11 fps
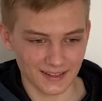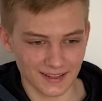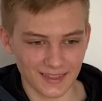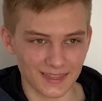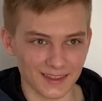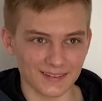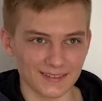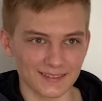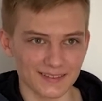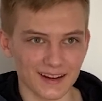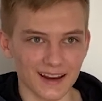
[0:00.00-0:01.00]
that
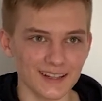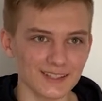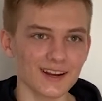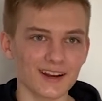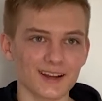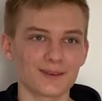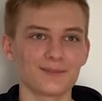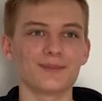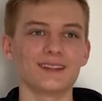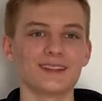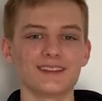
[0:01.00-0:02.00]
it's not gonna
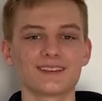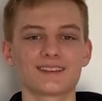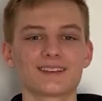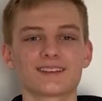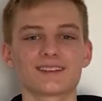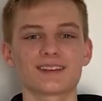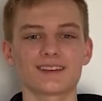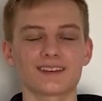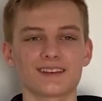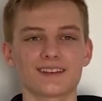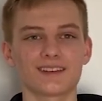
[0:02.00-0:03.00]
be
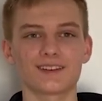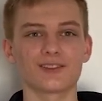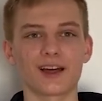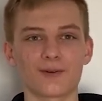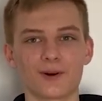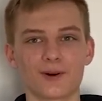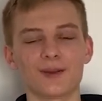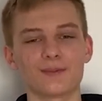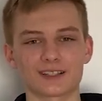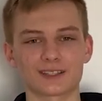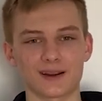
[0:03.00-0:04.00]
like what people
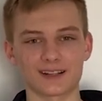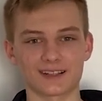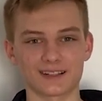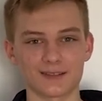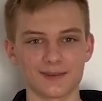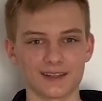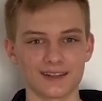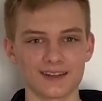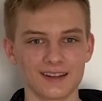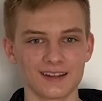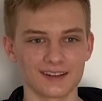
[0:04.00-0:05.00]
expect it to be.
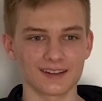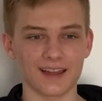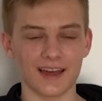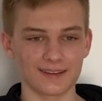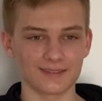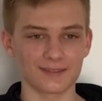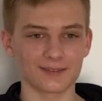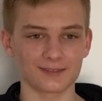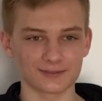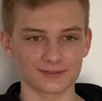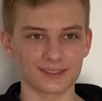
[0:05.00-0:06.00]
Like,
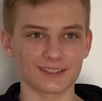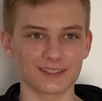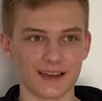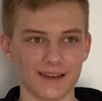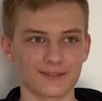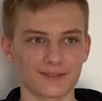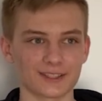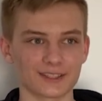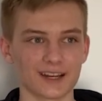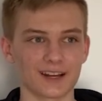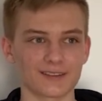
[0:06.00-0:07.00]
really, life just
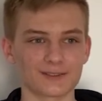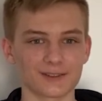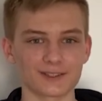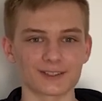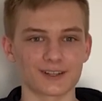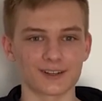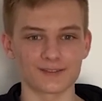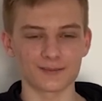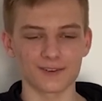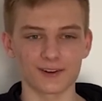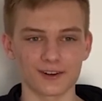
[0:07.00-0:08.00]
kind of throws
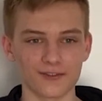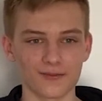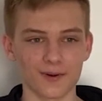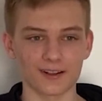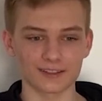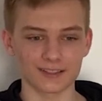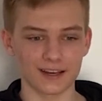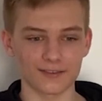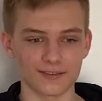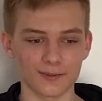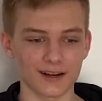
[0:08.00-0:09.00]
curveballs at
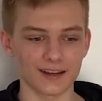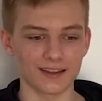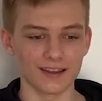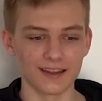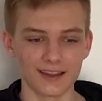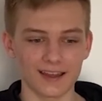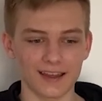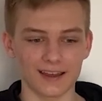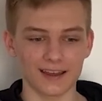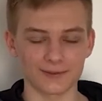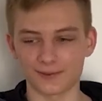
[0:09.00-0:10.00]
everybody,
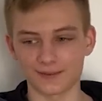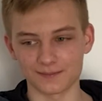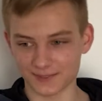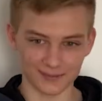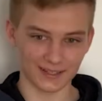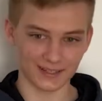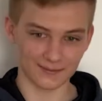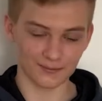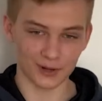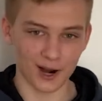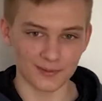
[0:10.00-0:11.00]
and when somebody
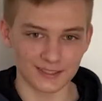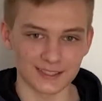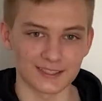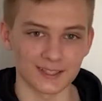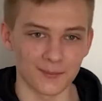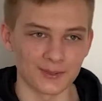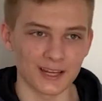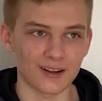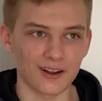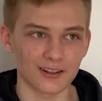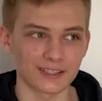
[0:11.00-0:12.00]
promises some
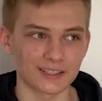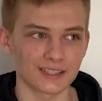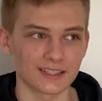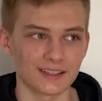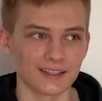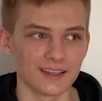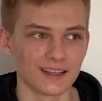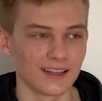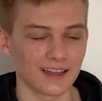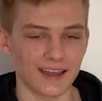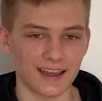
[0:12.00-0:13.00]
technology
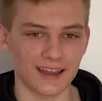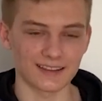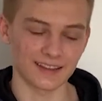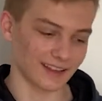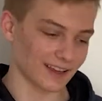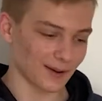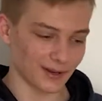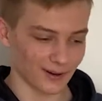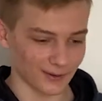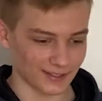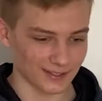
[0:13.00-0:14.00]
and they come out
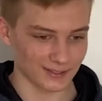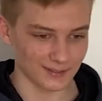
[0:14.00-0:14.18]
with